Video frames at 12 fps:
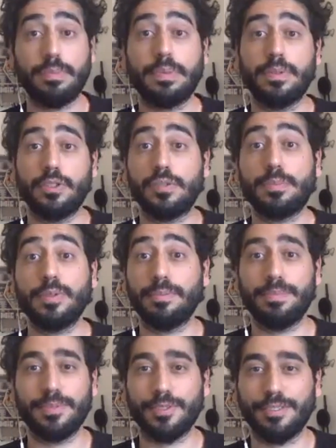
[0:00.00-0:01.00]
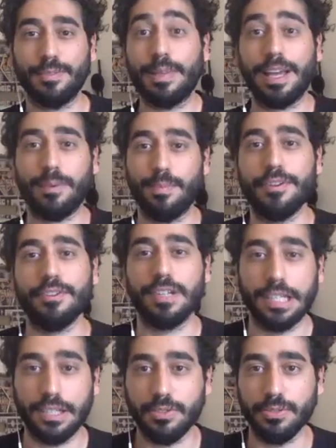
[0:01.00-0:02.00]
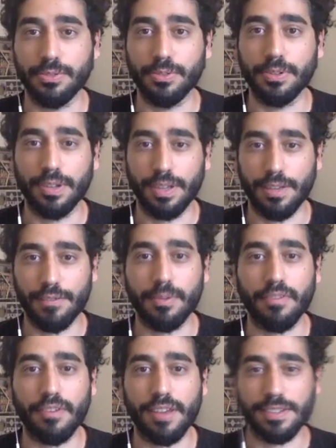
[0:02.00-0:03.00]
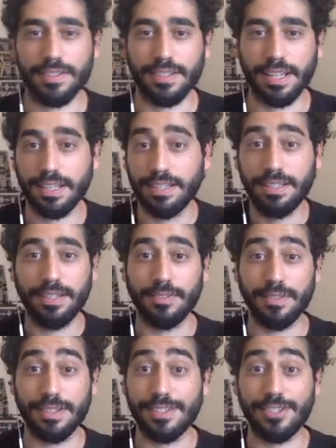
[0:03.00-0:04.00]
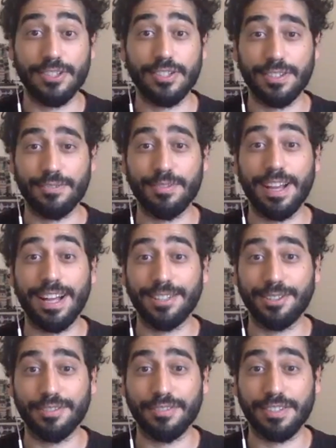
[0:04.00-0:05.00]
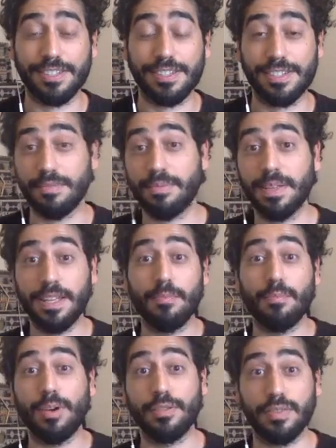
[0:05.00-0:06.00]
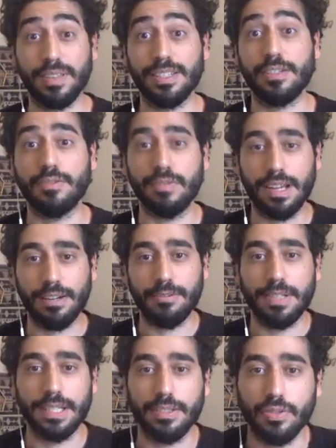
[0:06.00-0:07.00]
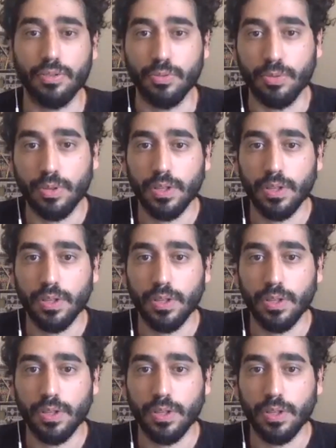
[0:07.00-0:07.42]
just put a sort of black mirror into everyone's faces, like this is just the reality of it. This is the bunch of things that you now need to